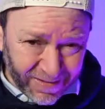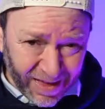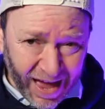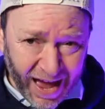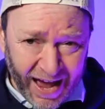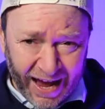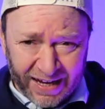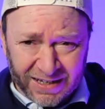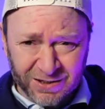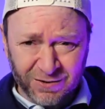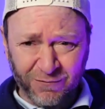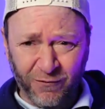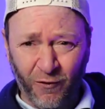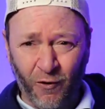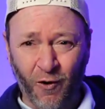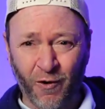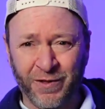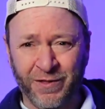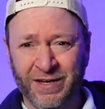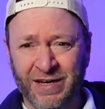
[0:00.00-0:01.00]
As
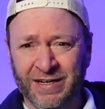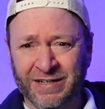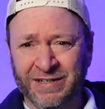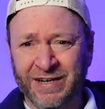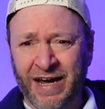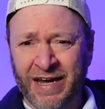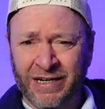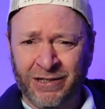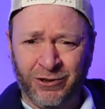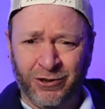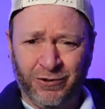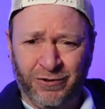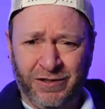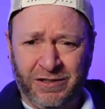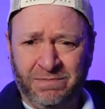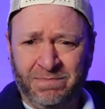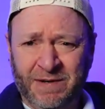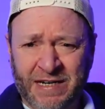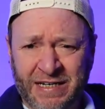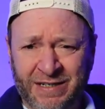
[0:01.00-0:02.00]
for the endangered
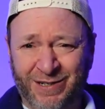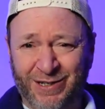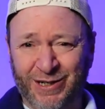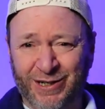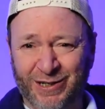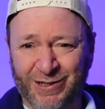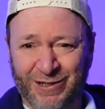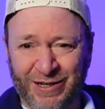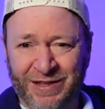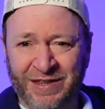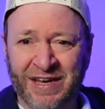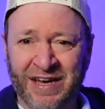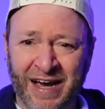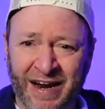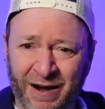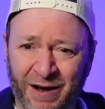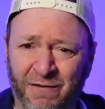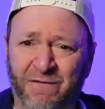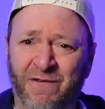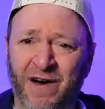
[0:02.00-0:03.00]
species in the
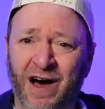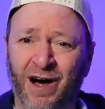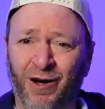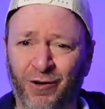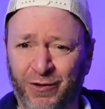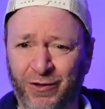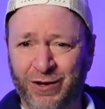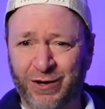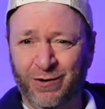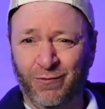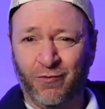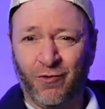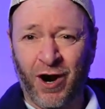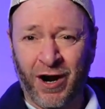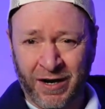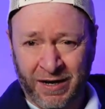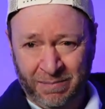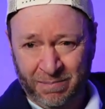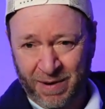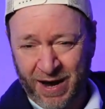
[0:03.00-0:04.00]
NFL, the
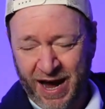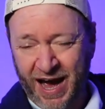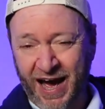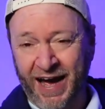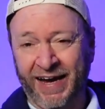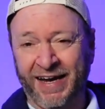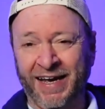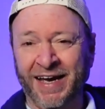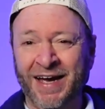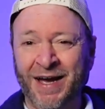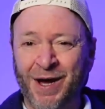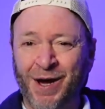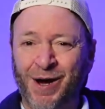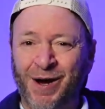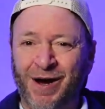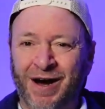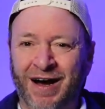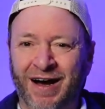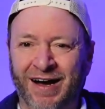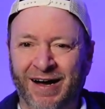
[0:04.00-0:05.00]
running back
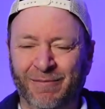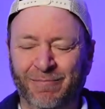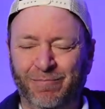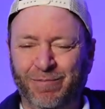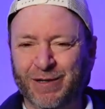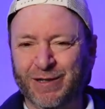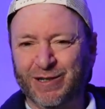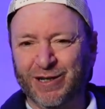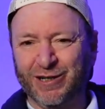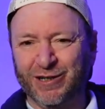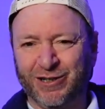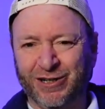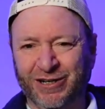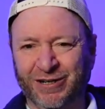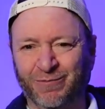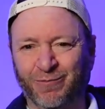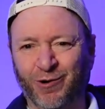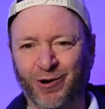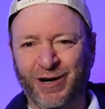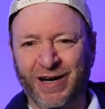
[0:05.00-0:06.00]
uh,
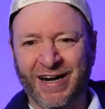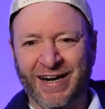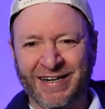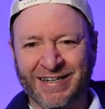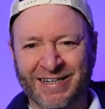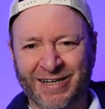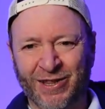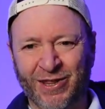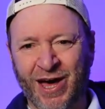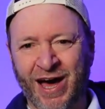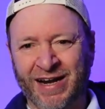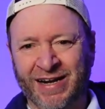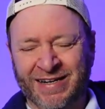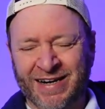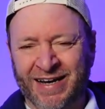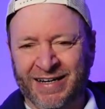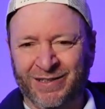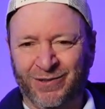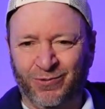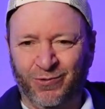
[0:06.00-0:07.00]
position, we'll get into that
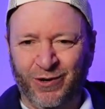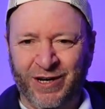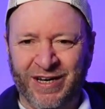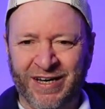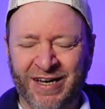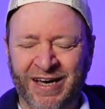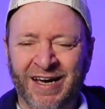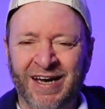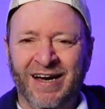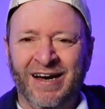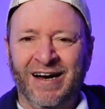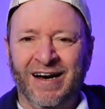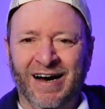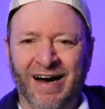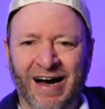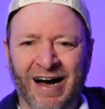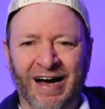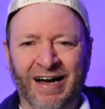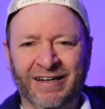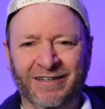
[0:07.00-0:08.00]
next week
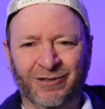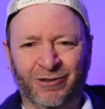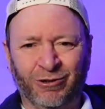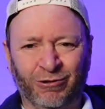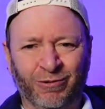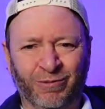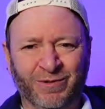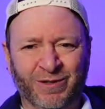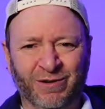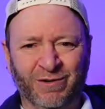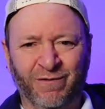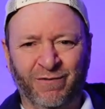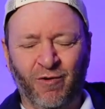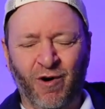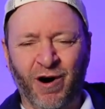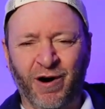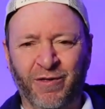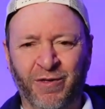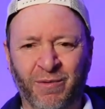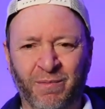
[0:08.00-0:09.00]
uh, in terms of
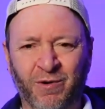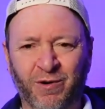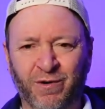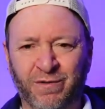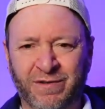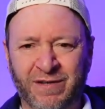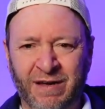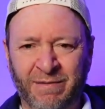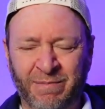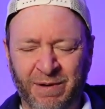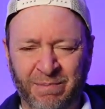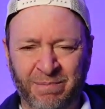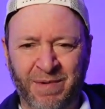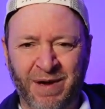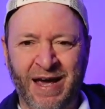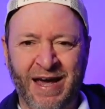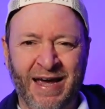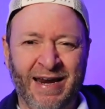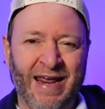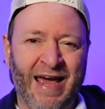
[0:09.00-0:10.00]
where the moves have been
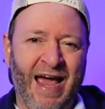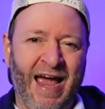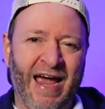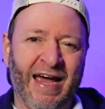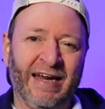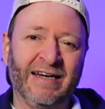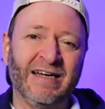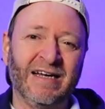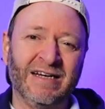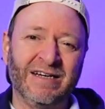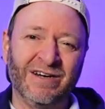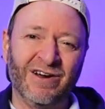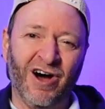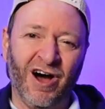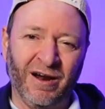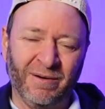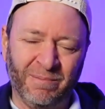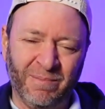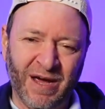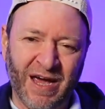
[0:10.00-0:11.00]
made and
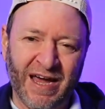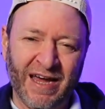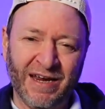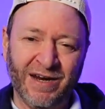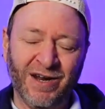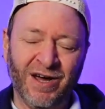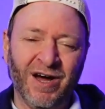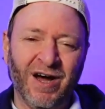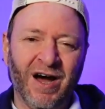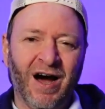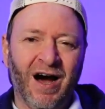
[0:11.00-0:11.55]
not made.